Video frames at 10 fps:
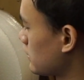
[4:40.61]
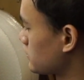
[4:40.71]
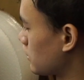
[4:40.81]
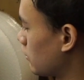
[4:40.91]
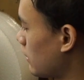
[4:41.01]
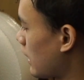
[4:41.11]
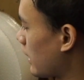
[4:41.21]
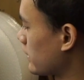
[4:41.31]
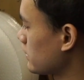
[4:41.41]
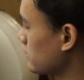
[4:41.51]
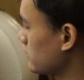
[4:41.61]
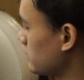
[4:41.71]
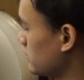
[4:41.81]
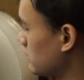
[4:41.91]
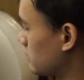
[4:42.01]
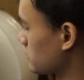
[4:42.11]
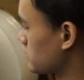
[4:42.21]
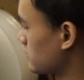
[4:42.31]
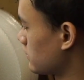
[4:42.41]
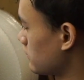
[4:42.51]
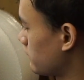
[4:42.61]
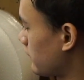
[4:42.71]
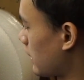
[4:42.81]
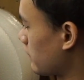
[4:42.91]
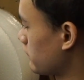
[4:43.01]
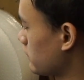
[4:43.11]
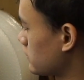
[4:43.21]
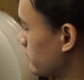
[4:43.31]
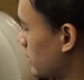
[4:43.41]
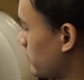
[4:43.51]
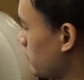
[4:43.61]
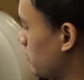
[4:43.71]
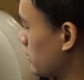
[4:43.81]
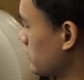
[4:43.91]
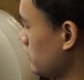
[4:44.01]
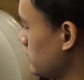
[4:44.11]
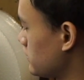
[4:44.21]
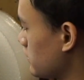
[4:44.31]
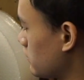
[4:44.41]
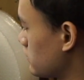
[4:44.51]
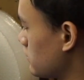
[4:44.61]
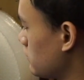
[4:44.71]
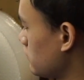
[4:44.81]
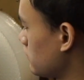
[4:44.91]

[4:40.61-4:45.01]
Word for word: So I equals to five divided by one is equal to